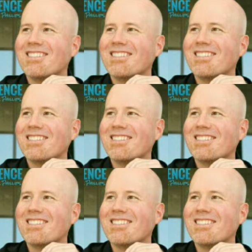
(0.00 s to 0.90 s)

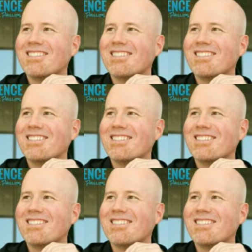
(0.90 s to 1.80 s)

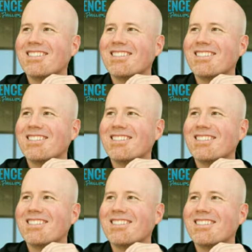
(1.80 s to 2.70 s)

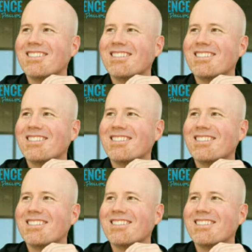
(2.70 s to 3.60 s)

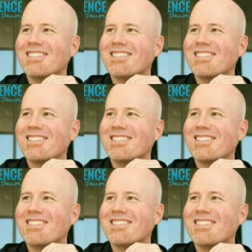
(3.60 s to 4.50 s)

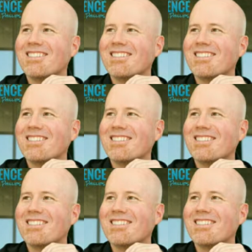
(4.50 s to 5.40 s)

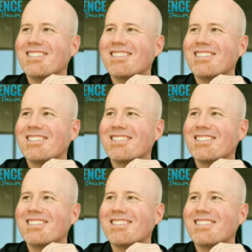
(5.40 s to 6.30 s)

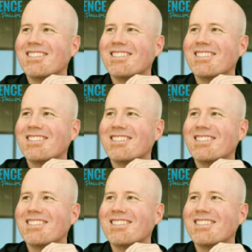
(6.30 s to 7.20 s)

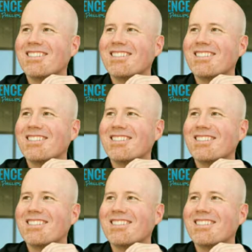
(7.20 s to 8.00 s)
This is a still picture; no speech is visible.